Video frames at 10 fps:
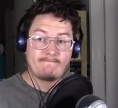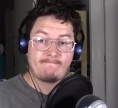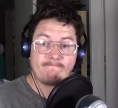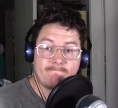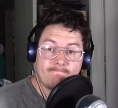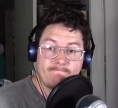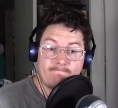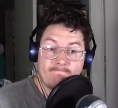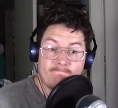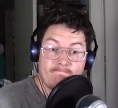
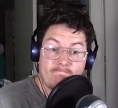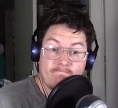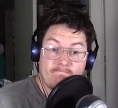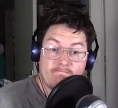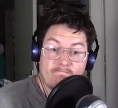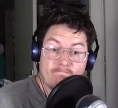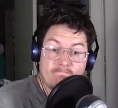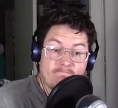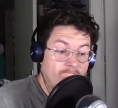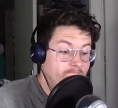
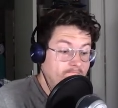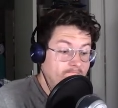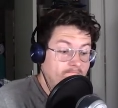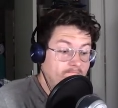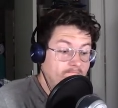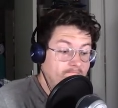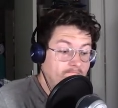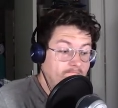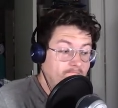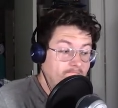
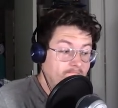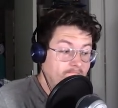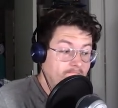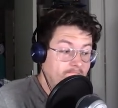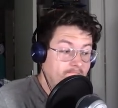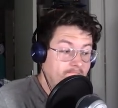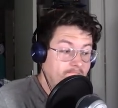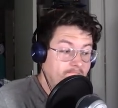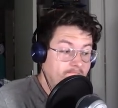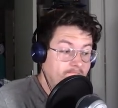No one is speaking in this clip.